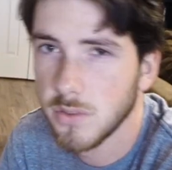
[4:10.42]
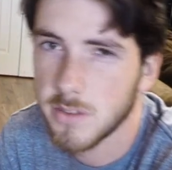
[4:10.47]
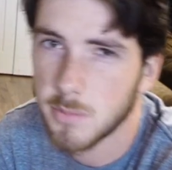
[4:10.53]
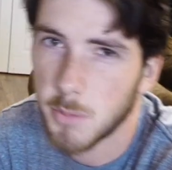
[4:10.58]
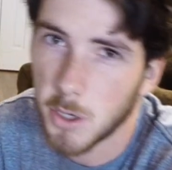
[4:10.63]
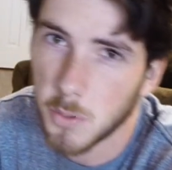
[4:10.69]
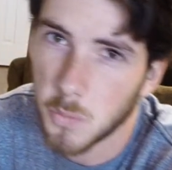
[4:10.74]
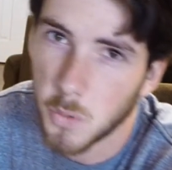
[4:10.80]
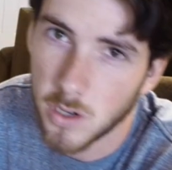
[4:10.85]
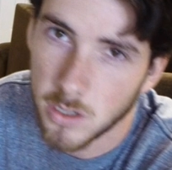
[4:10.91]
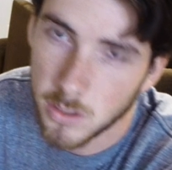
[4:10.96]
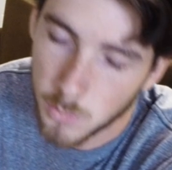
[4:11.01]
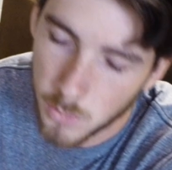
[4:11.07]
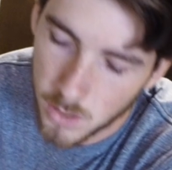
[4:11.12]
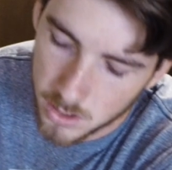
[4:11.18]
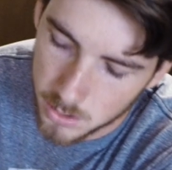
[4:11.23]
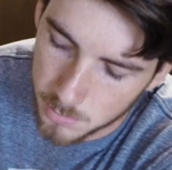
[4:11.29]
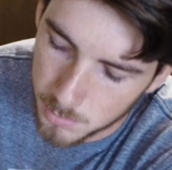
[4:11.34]
Smart Water
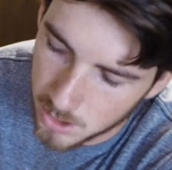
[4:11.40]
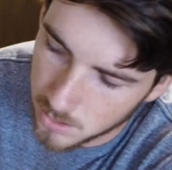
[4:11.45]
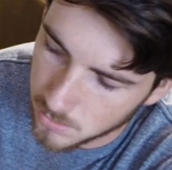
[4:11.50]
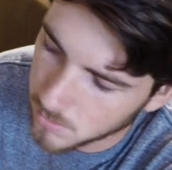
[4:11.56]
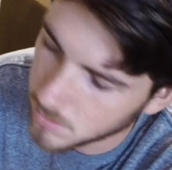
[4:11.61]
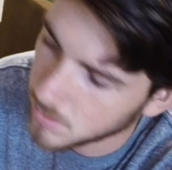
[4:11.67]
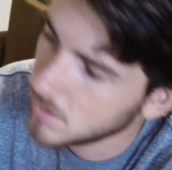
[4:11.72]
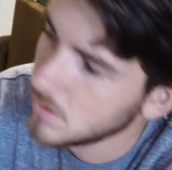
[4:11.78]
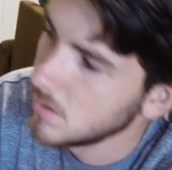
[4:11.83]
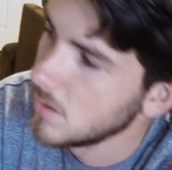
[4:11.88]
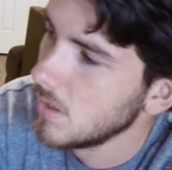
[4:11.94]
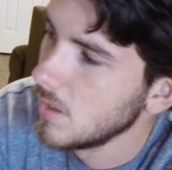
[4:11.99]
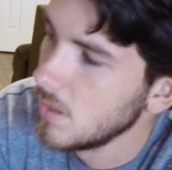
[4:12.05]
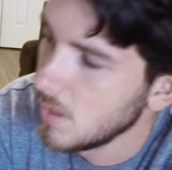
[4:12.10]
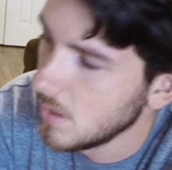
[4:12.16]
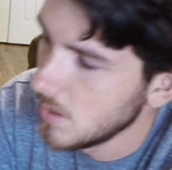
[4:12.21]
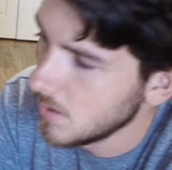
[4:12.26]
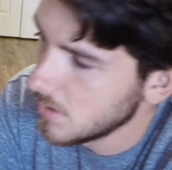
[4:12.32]
water bottles,
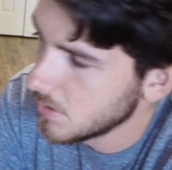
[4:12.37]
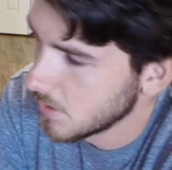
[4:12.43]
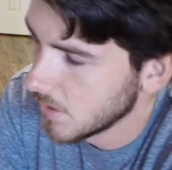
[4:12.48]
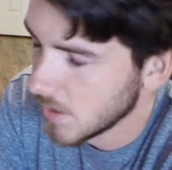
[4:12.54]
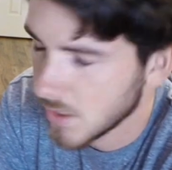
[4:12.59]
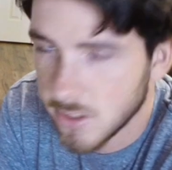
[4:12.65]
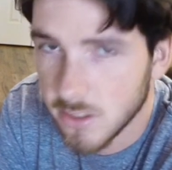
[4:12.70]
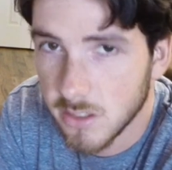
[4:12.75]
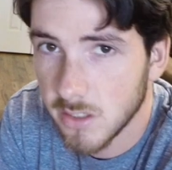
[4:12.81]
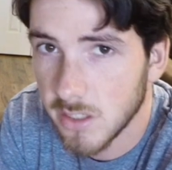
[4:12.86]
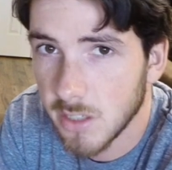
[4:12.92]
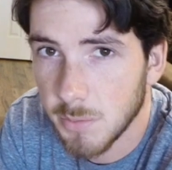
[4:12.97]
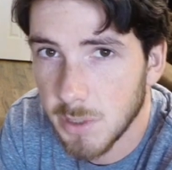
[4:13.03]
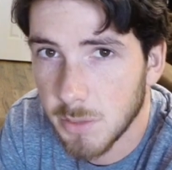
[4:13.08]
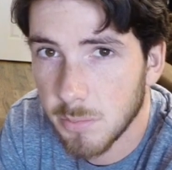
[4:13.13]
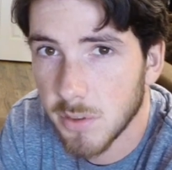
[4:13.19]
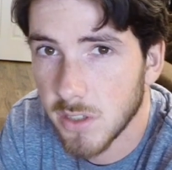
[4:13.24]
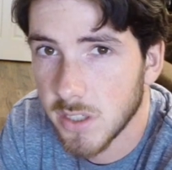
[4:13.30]
so that should give
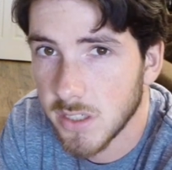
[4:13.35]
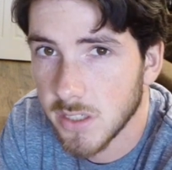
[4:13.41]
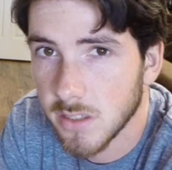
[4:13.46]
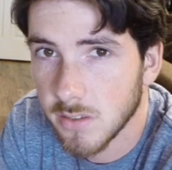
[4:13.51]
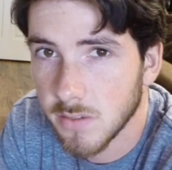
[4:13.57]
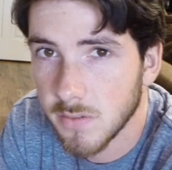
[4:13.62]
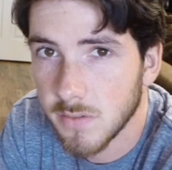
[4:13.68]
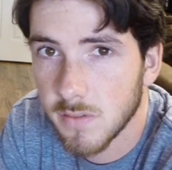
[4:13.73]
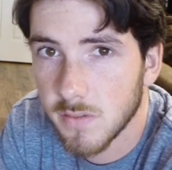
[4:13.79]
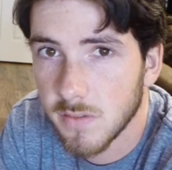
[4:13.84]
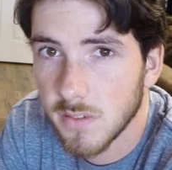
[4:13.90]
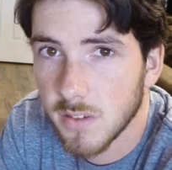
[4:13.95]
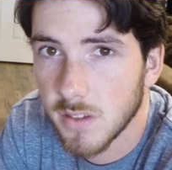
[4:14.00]
me plenty of